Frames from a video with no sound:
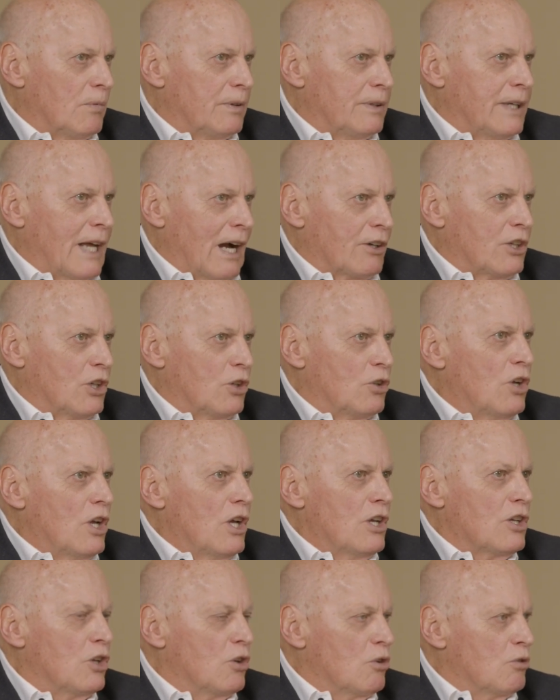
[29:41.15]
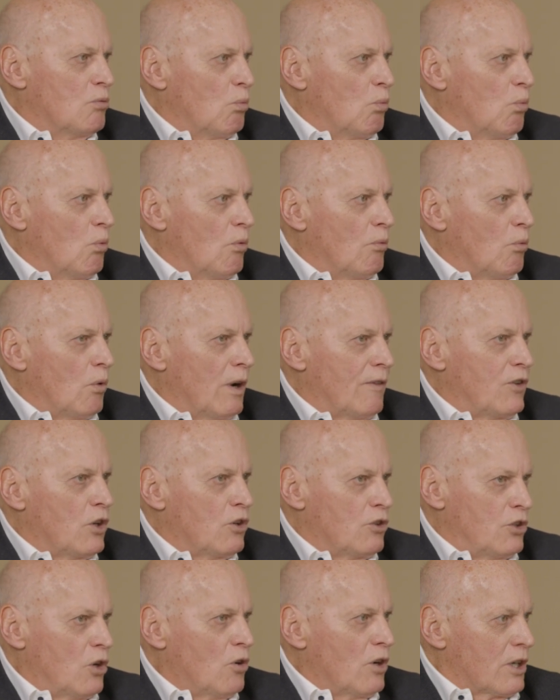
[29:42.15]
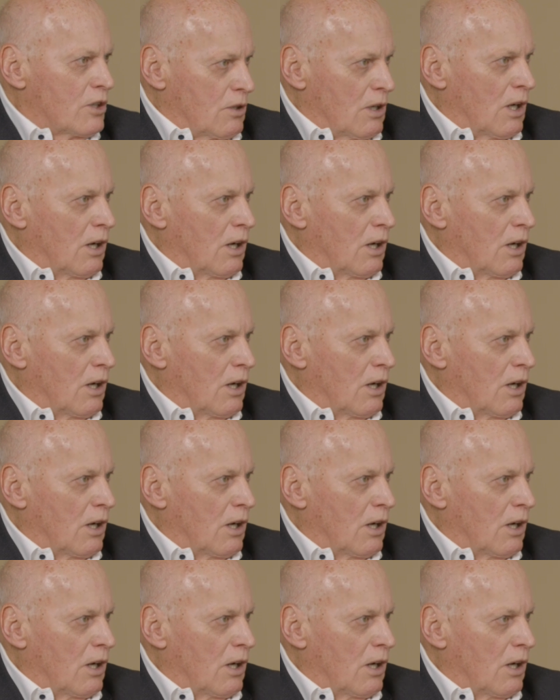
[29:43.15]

Now, you if you do